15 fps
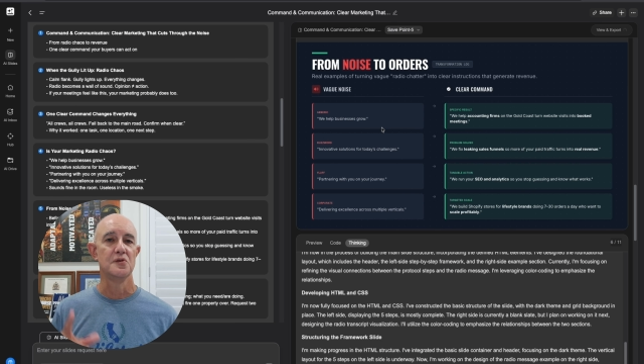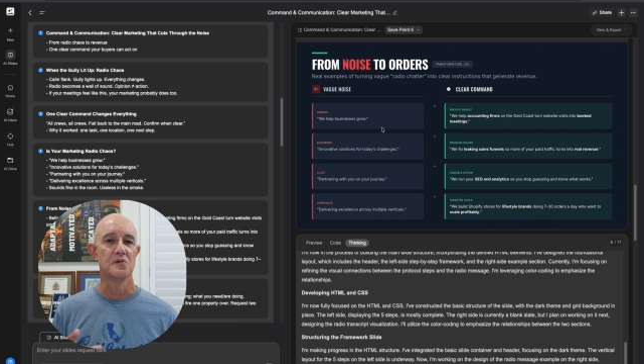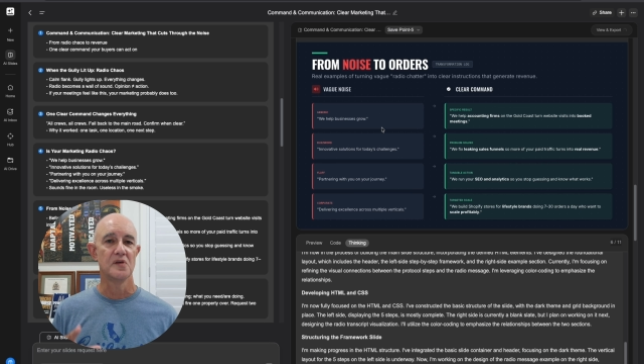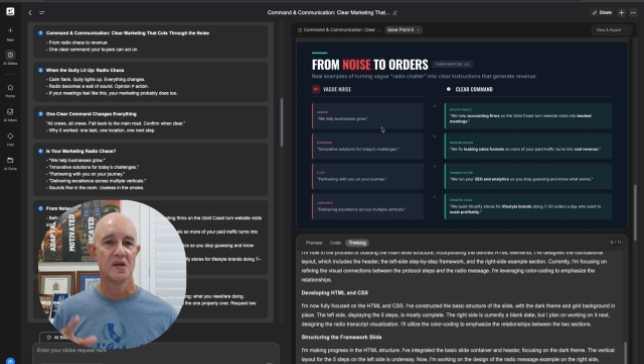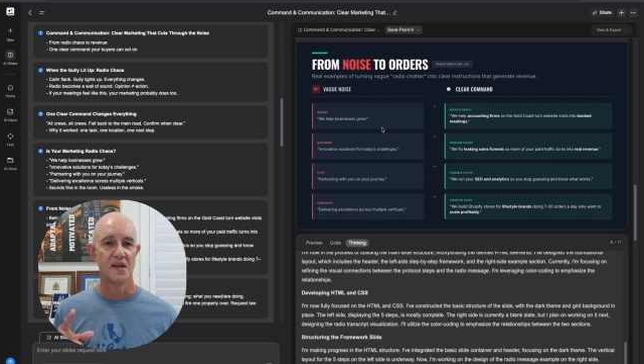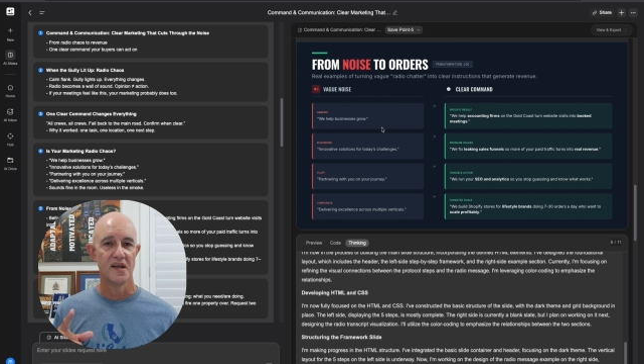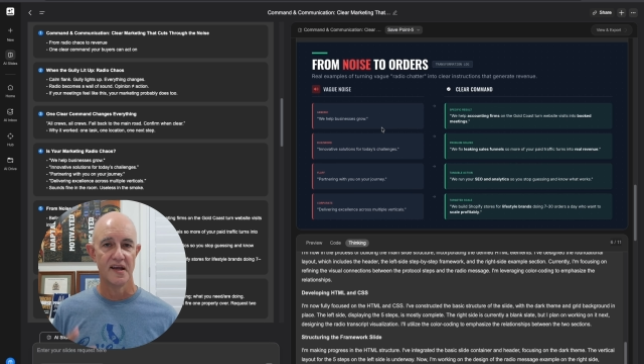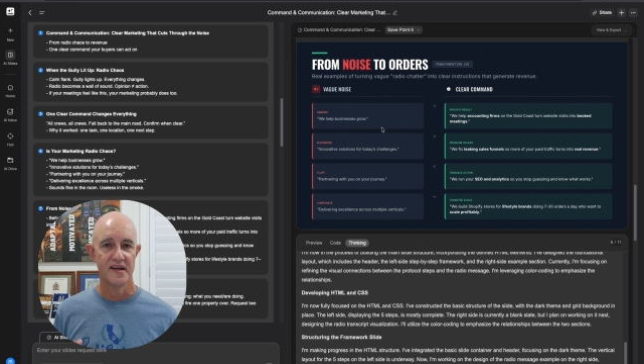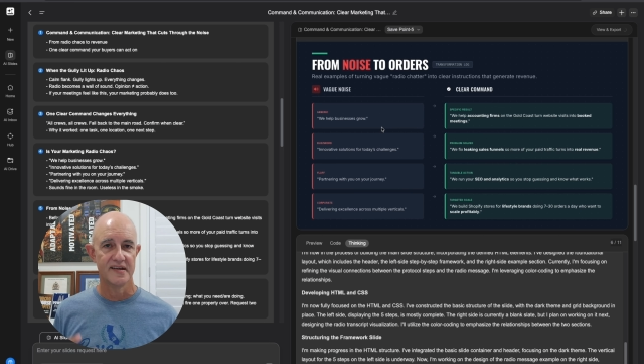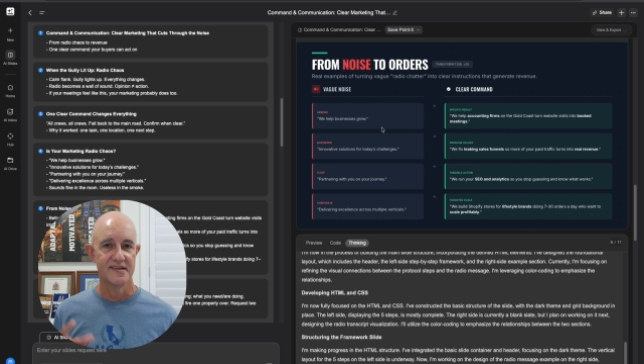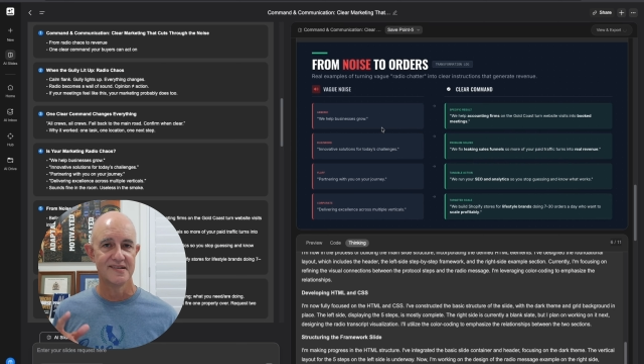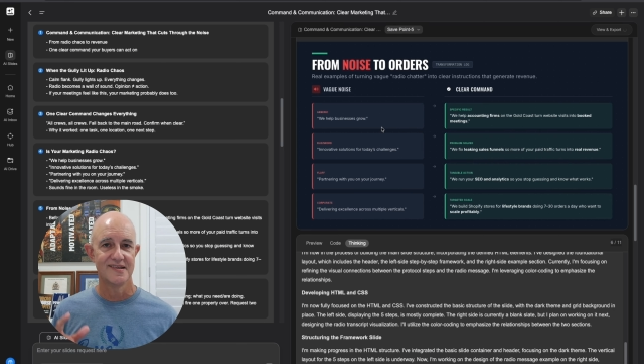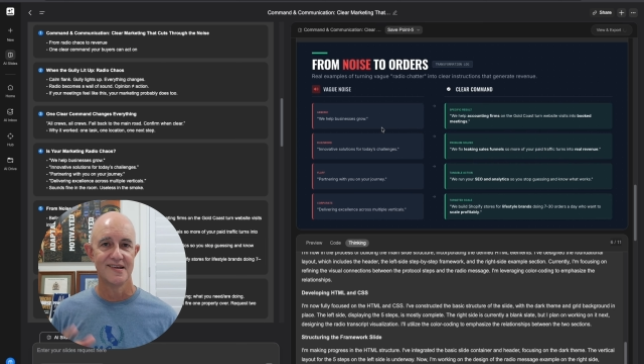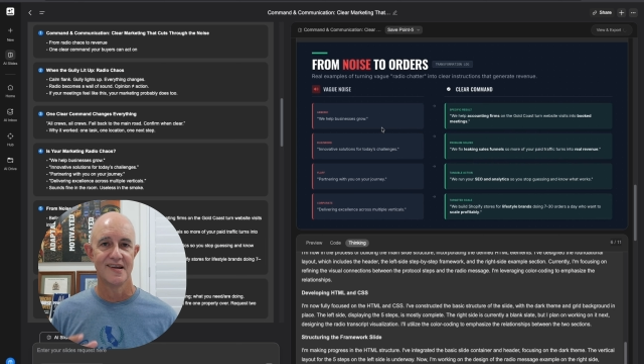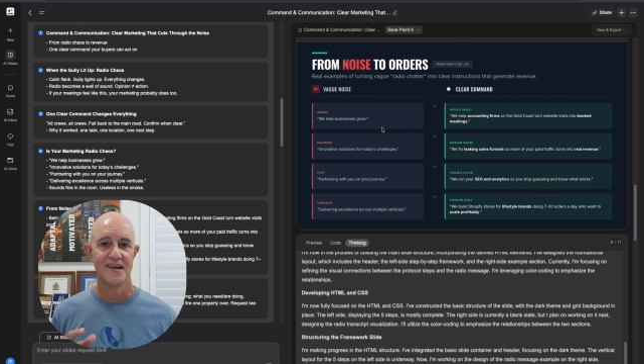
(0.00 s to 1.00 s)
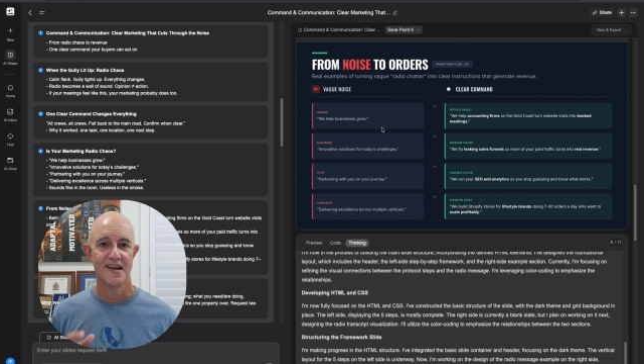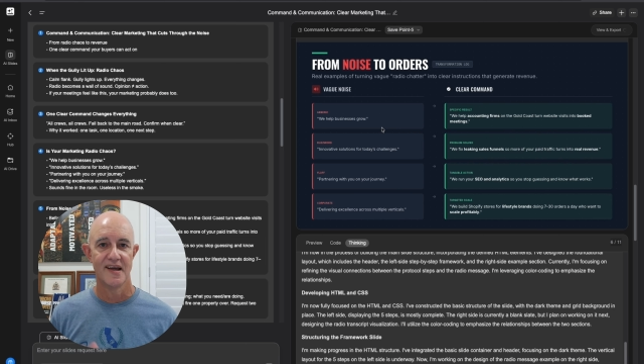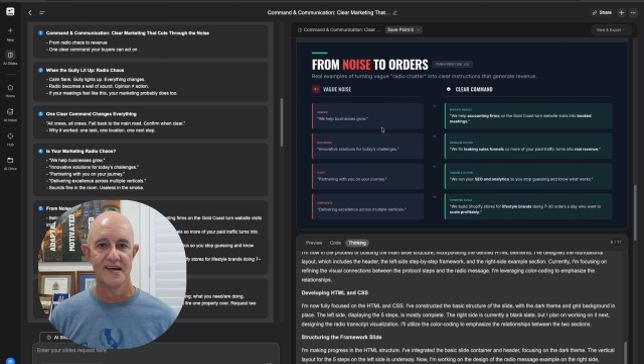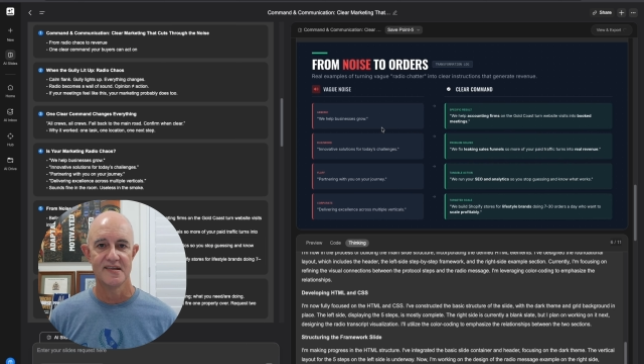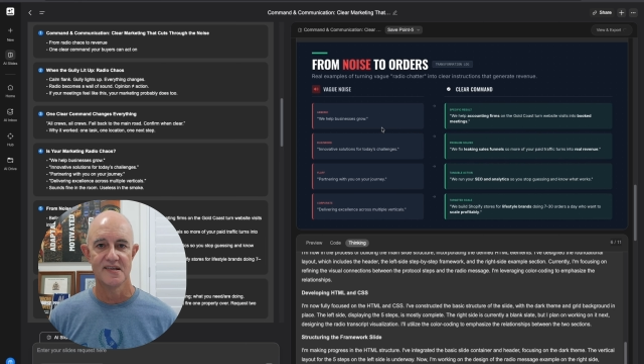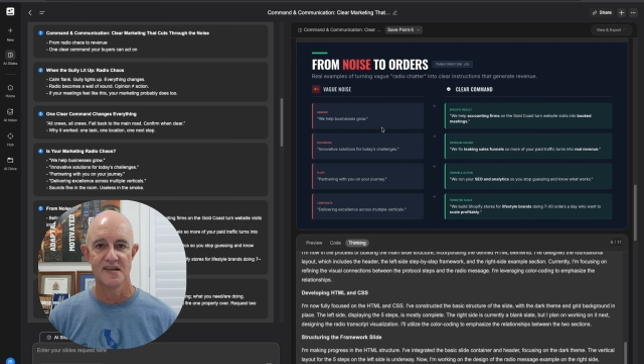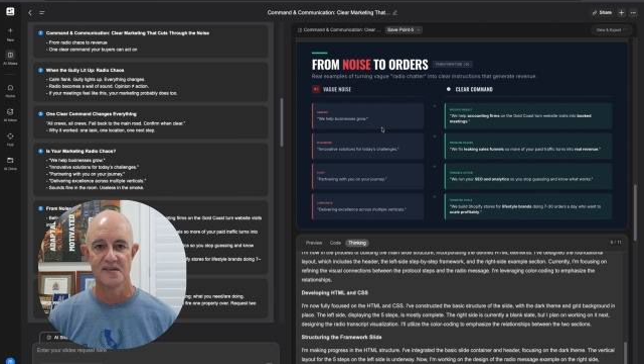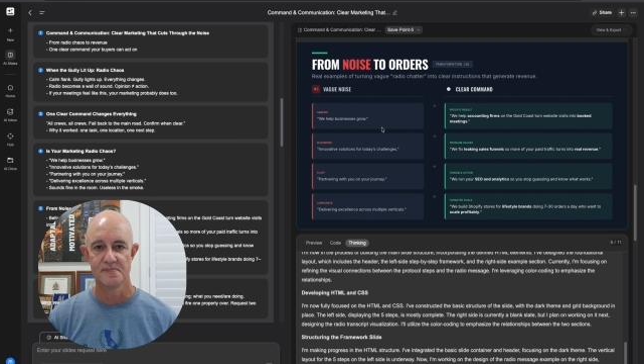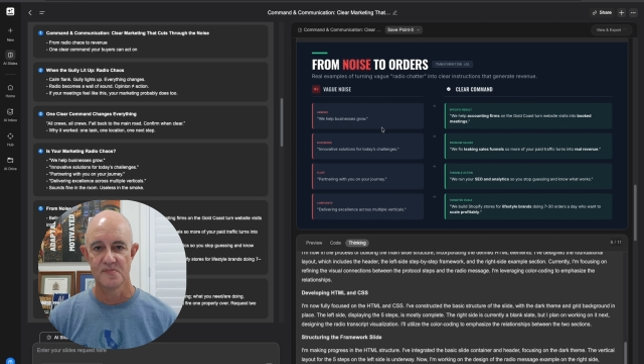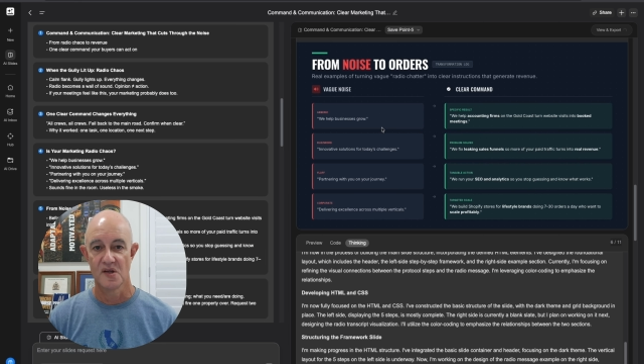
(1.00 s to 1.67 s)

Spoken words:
you can edit it later.